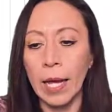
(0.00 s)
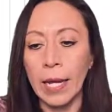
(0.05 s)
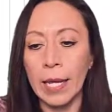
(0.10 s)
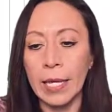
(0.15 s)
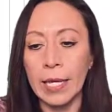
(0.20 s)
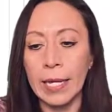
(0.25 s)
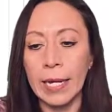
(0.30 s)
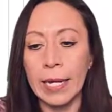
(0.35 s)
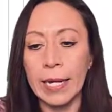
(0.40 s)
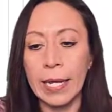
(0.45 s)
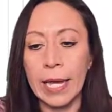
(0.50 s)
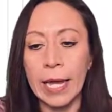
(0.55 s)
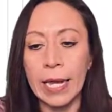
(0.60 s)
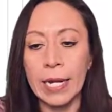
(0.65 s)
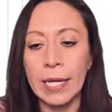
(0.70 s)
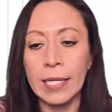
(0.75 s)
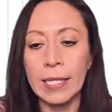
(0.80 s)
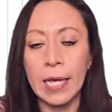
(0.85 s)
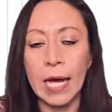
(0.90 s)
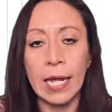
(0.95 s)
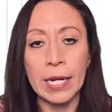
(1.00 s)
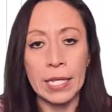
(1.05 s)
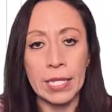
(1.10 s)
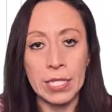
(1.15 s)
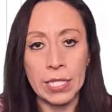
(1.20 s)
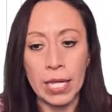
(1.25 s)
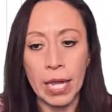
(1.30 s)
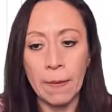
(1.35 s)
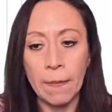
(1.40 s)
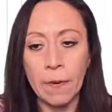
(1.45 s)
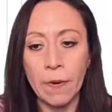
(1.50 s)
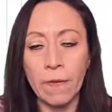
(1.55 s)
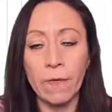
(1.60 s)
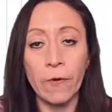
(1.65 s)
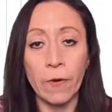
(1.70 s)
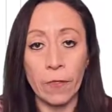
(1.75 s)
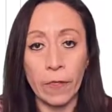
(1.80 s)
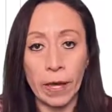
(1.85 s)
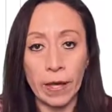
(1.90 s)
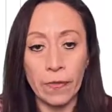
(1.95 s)
It created a step
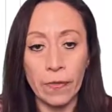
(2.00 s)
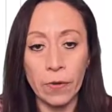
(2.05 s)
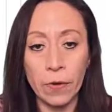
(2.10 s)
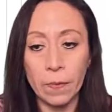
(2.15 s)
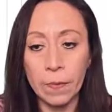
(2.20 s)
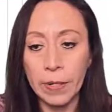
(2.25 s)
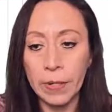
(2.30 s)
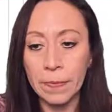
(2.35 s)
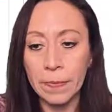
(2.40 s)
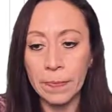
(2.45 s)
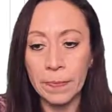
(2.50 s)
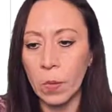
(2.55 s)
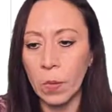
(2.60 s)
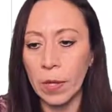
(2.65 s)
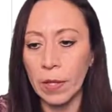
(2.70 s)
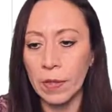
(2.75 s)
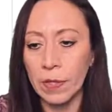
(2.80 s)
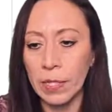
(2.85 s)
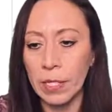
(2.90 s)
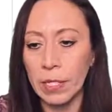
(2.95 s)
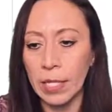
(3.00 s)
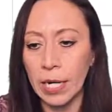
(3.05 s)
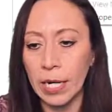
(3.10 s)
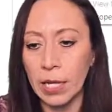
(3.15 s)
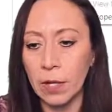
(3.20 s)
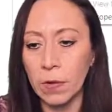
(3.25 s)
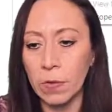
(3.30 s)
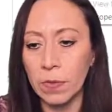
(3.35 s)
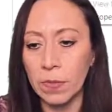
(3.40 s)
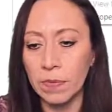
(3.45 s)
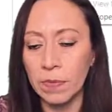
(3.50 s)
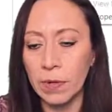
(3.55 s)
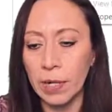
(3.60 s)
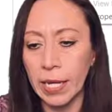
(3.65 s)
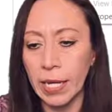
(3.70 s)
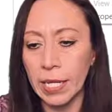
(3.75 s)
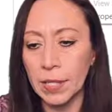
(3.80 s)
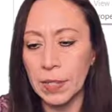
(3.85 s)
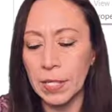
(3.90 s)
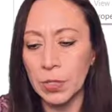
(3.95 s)
for that number. One thing that I always
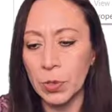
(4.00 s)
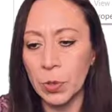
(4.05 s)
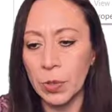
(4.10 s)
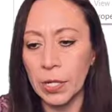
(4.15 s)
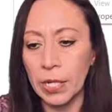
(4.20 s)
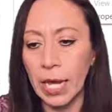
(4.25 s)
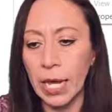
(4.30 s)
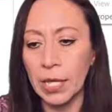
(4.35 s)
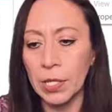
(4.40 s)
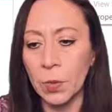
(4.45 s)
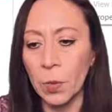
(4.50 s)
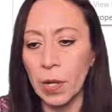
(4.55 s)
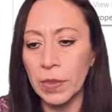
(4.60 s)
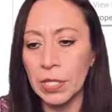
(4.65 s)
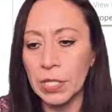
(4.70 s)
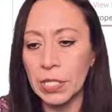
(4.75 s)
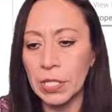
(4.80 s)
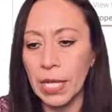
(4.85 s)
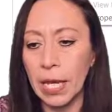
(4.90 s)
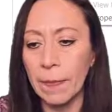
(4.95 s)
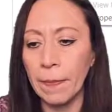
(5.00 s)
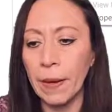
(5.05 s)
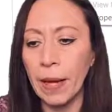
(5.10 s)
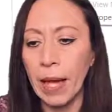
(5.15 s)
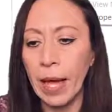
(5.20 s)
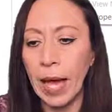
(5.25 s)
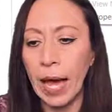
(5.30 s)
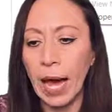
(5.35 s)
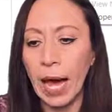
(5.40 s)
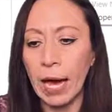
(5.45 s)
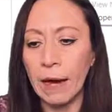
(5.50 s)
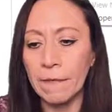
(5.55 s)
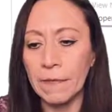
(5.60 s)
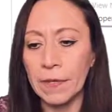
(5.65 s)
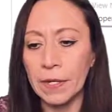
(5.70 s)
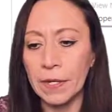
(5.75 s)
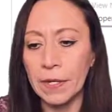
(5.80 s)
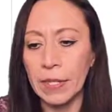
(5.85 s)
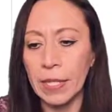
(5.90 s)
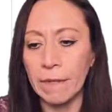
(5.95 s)
forget is to create one step
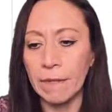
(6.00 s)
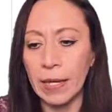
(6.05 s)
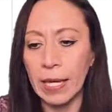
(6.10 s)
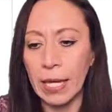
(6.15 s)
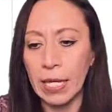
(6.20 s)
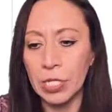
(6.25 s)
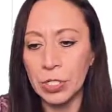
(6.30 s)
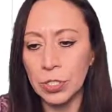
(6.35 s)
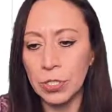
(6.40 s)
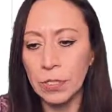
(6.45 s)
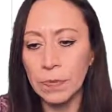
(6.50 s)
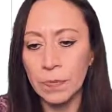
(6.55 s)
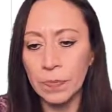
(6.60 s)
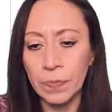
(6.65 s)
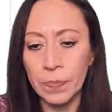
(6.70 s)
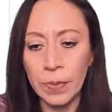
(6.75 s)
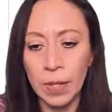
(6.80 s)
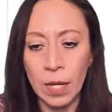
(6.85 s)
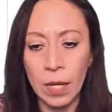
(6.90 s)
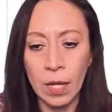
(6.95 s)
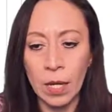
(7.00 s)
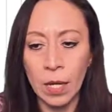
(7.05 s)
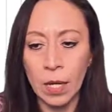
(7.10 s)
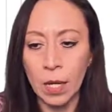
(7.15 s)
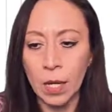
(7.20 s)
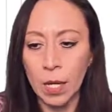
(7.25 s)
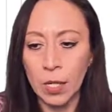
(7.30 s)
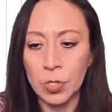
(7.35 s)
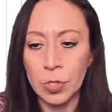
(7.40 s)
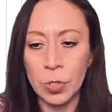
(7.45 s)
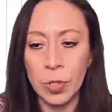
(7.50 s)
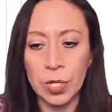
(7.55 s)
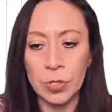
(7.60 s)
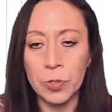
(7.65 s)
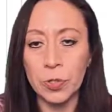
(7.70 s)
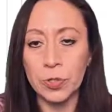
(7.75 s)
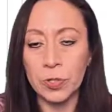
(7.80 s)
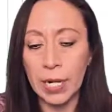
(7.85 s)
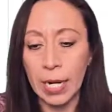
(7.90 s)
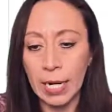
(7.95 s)
after the navigation. So I
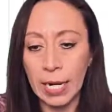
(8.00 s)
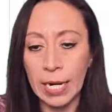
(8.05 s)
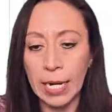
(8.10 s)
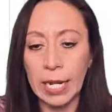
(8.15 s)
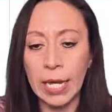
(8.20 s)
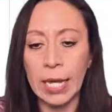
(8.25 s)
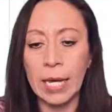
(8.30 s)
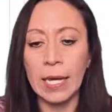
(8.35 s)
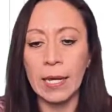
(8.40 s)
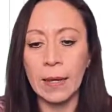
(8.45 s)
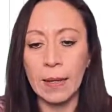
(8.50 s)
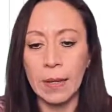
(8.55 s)
just right click,